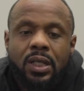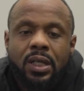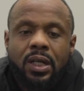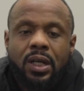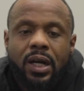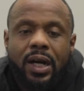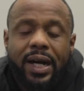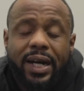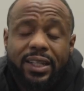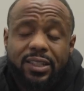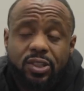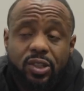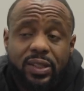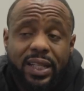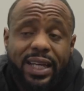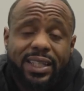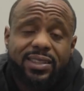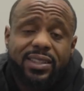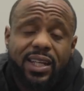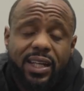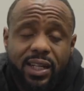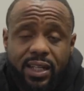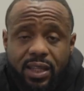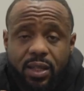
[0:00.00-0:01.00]
All right, so that's
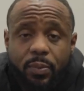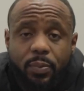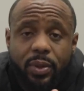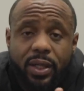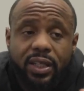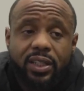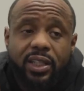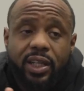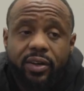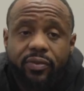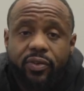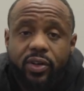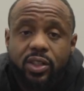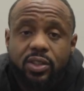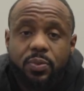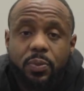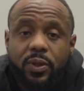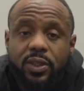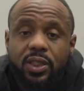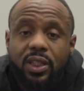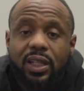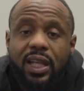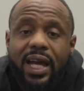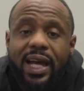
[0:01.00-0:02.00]
kind of the big difference. But
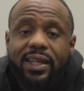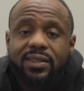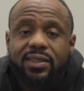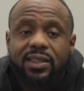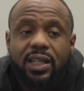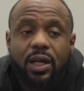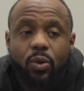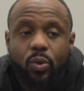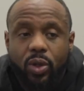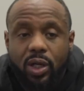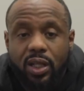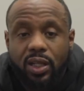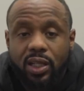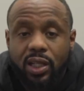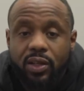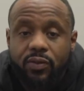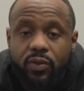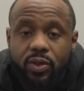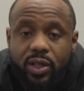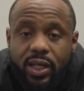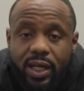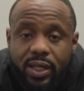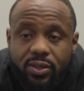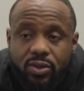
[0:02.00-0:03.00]
the last thing I want to leave
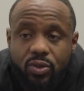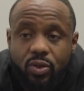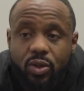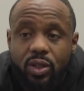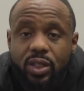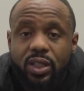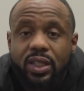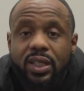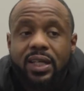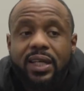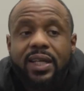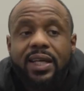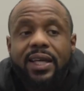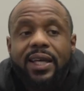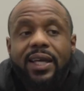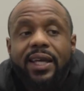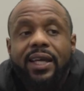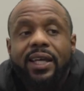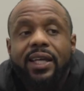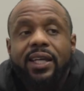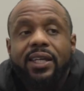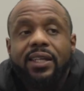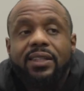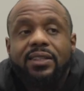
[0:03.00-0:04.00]
you guys on
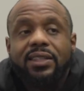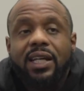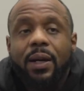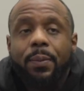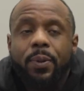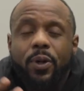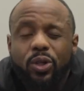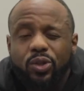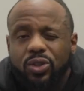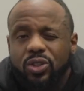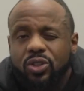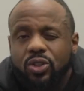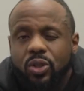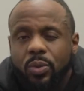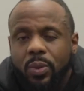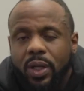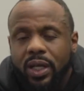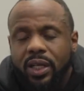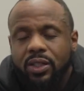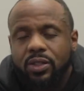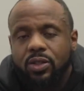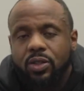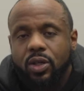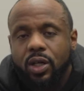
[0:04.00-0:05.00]
is I posted this on my
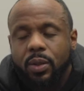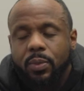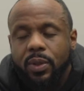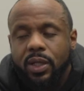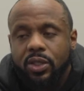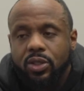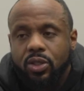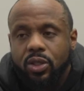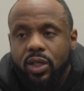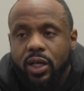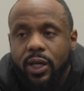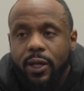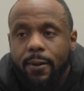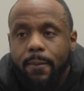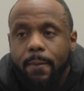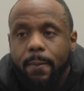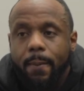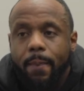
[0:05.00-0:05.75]
Instagram yesterday.